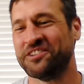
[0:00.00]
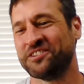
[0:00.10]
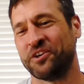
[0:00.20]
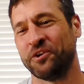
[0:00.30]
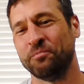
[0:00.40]

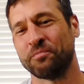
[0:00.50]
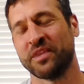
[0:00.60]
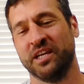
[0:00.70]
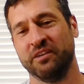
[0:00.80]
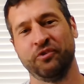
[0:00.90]
So
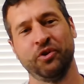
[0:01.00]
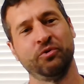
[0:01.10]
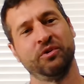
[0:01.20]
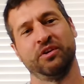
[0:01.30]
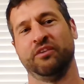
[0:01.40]
if
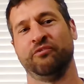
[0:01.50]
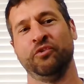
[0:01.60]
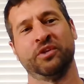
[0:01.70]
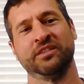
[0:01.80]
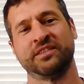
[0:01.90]
you
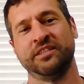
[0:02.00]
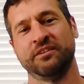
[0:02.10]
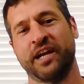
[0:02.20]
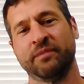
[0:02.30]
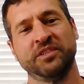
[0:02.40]
can see
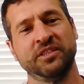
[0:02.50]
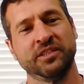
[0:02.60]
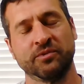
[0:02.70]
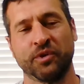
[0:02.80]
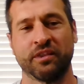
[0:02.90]
your abs and
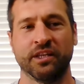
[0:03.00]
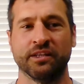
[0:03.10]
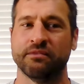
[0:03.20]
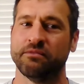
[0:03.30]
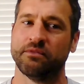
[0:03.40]
you're
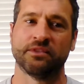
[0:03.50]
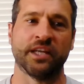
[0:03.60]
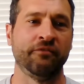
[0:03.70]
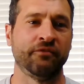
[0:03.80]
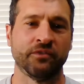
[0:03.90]
within
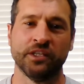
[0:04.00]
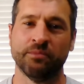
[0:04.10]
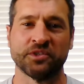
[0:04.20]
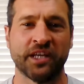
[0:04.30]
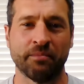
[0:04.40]
10,
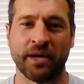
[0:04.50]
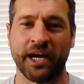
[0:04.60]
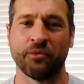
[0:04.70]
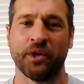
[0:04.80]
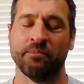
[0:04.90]
15% of
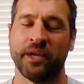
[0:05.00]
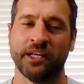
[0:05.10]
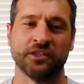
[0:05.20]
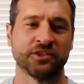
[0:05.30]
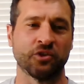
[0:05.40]
body weight,
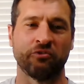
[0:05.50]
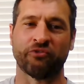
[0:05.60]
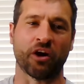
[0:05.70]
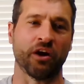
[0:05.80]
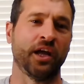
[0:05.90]
man, you're so
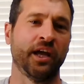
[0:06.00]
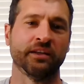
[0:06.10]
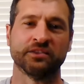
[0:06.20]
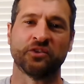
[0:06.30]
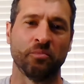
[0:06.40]
far ahead
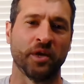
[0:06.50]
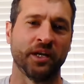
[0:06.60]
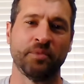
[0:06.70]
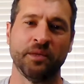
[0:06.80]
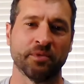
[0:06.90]
of so
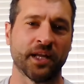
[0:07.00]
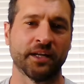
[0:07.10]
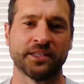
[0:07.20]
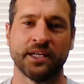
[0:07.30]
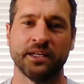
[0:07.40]
many people
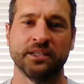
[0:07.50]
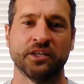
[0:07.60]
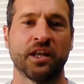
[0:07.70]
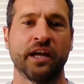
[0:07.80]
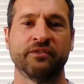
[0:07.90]
out there and
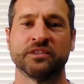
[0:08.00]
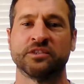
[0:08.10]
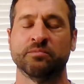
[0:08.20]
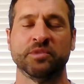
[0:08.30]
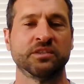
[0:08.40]
your life is
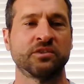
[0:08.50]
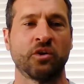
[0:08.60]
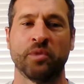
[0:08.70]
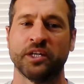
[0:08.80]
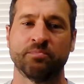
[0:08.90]
going to be
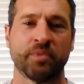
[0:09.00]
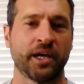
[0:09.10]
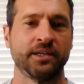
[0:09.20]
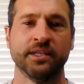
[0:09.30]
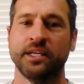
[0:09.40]
so much
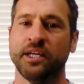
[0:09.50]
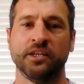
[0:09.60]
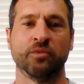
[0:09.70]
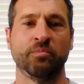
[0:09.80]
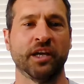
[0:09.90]
better.
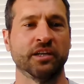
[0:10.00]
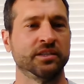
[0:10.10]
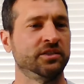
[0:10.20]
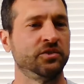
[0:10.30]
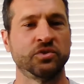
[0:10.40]
You're going to be able
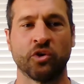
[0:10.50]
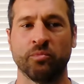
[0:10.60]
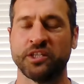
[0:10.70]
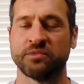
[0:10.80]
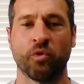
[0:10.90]
to do so
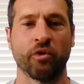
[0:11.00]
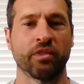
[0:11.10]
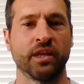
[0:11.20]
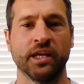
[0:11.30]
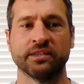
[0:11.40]
much more
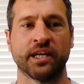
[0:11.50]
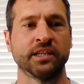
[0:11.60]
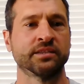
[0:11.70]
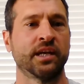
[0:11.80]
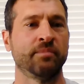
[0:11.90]
things.
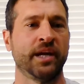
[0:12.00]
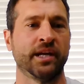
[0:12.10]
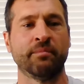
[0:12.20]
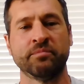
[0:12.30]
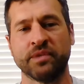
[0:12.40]
Like, it's like,
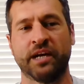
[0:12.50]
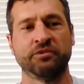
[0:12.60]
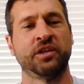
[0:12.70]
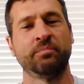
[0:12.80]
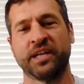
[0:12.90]
man, I'm
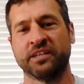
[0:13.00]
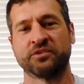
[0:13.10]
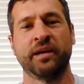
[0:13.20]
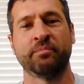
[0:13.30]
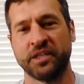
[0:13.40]
out jumping on
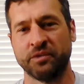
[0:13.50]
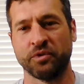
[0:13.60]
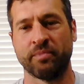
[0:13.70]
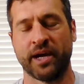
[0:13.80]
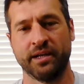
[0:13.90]
trampoline
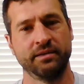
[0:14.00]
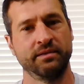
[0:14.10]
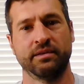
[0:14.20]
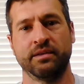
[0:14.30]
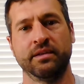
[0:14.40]
with my
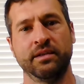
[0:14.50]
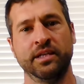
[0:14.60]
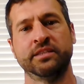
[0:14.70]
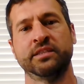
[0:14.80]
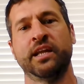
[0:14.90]

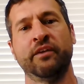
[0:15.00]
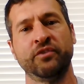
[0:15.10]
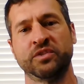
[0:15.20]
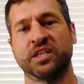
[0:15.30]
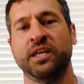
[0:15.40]
niece and
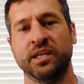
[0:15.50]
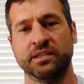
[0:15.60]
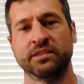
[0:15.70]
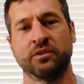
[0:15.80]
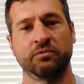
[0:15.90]
nephew's
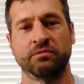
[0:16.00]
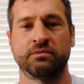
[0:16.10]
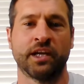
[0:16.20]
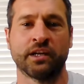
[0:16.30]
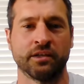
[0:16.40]
kids. So
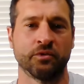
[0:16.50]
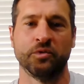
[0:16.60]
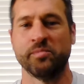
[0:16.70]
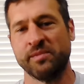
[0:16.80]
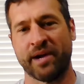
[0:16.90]
technically it
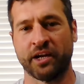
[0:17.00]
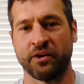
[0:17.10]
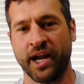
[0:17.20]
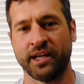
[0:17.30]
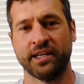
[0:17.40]
would be my
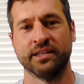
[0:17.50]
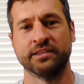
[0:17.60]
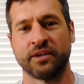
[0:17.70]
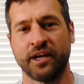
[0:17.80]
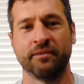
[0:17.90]

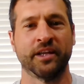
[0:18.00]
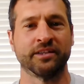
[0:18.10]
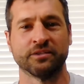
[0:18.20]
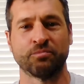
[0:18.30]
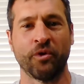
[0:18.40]
grandkids, right? At
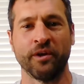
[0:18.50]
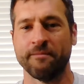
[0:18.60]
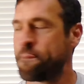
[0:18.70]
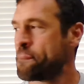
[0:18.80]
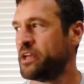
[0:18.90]
this point.